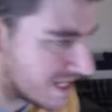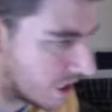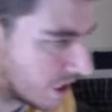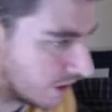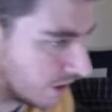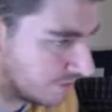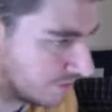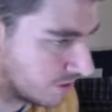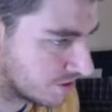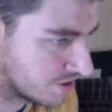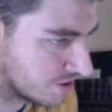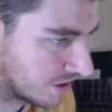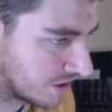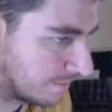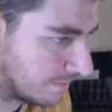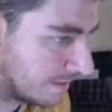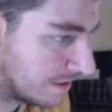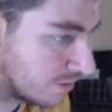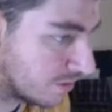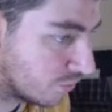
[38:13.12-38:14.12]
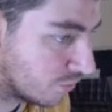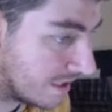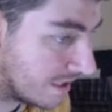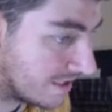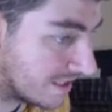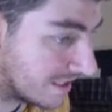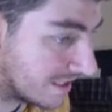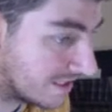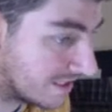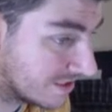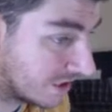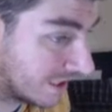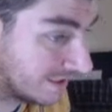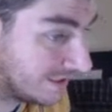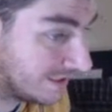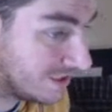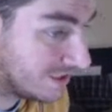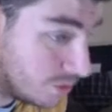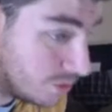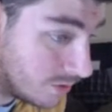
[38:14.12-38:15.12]
untouched IP, creating entirely
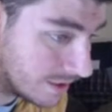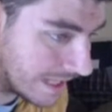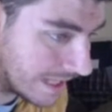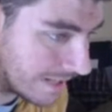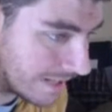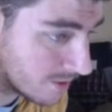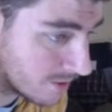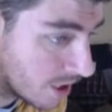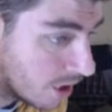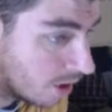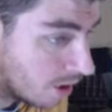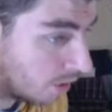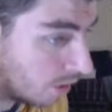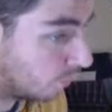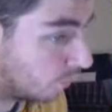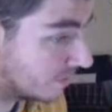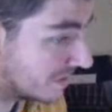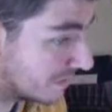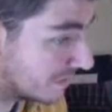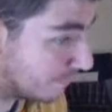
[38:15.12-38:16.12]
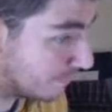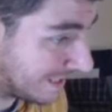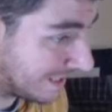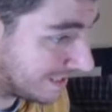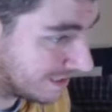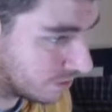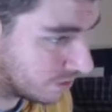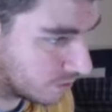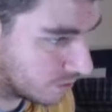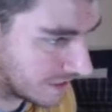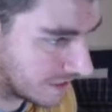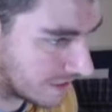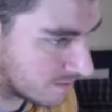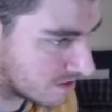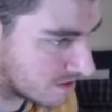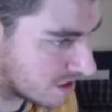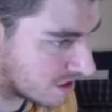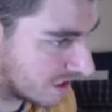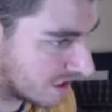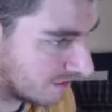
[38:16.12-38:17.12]
new games or expanding on games
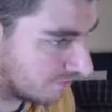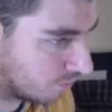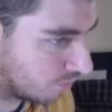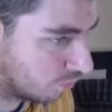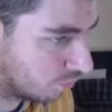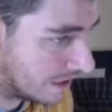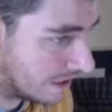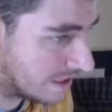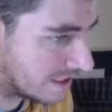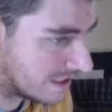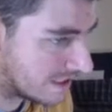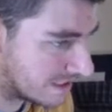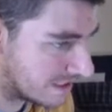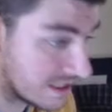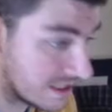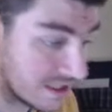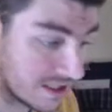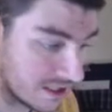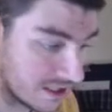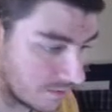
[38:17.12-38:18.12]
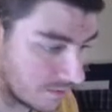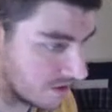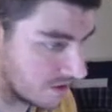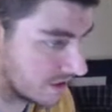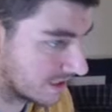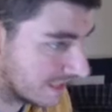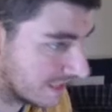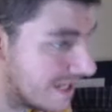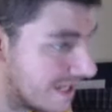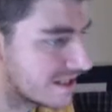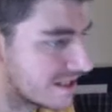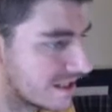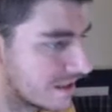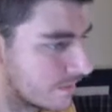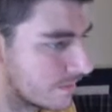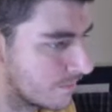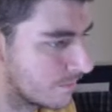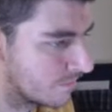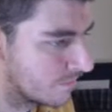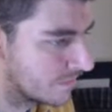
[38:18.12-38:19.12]
that have already seen some success.
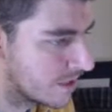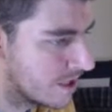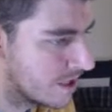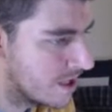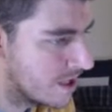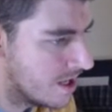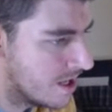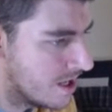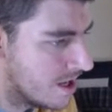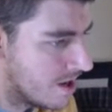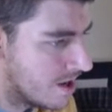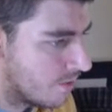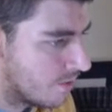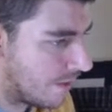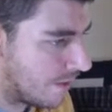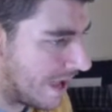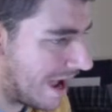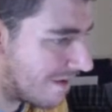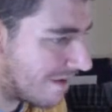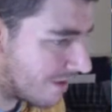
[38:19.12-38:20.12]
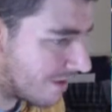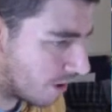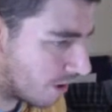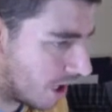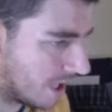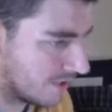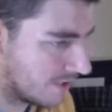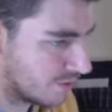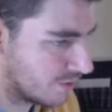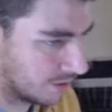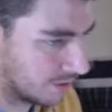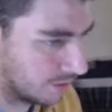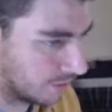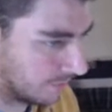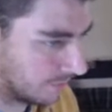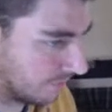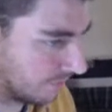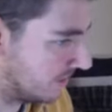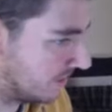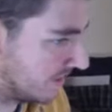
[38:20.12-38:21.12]
We have our eyes on a lot
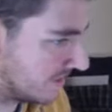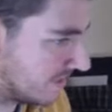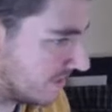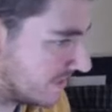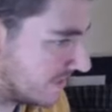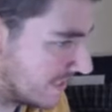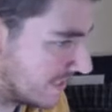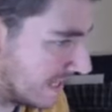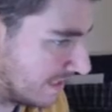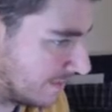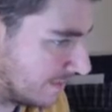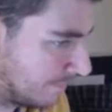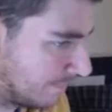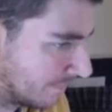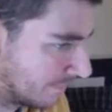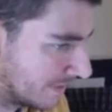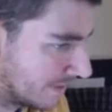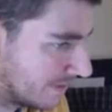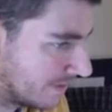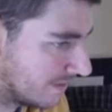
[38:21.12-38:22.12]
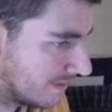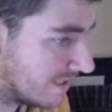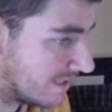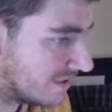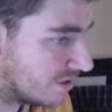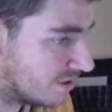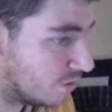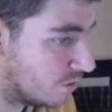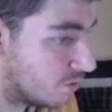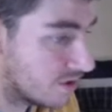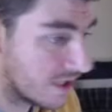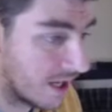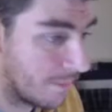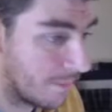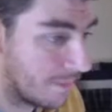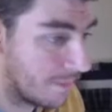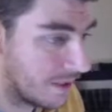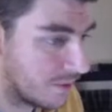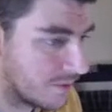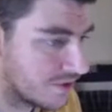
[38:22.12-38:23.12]
of things, he said, T2's
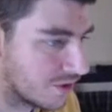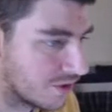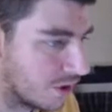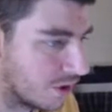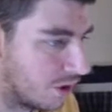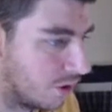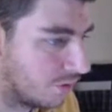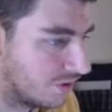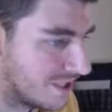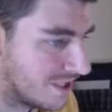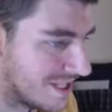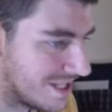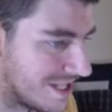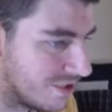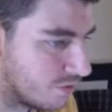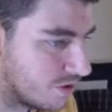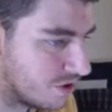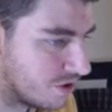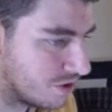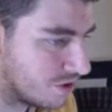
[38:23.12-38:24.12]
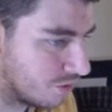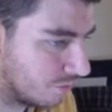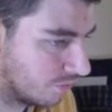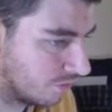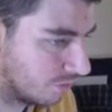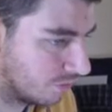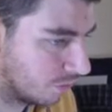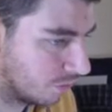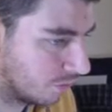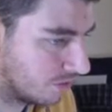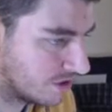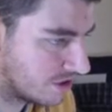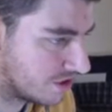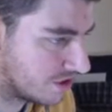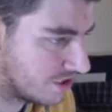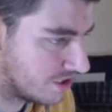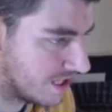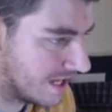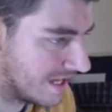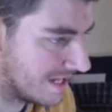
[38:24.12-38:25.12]
appearance on the E3 show floor this
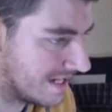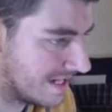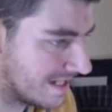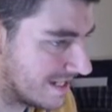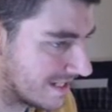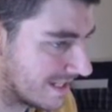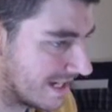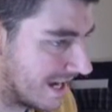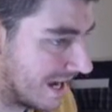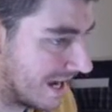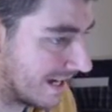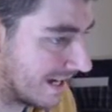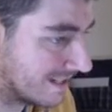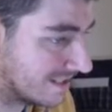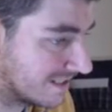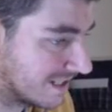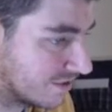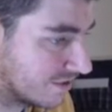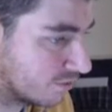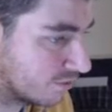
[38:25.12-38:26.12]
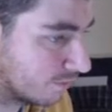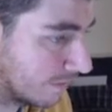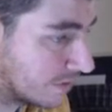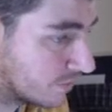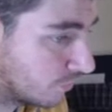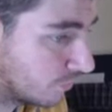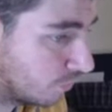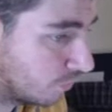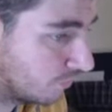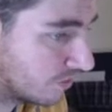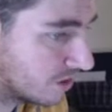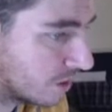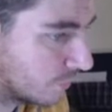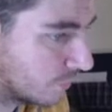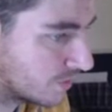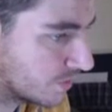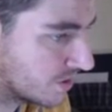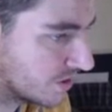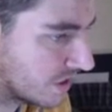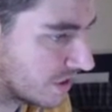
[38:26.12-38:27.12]
year is an accidental metaphor for the current
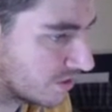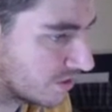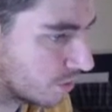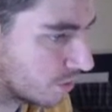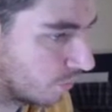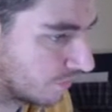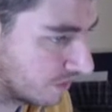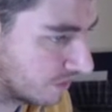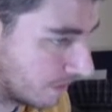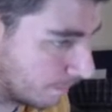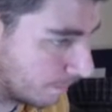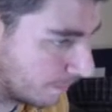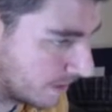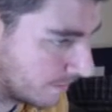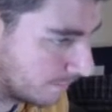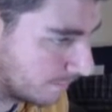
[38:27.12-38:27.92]
state of the company.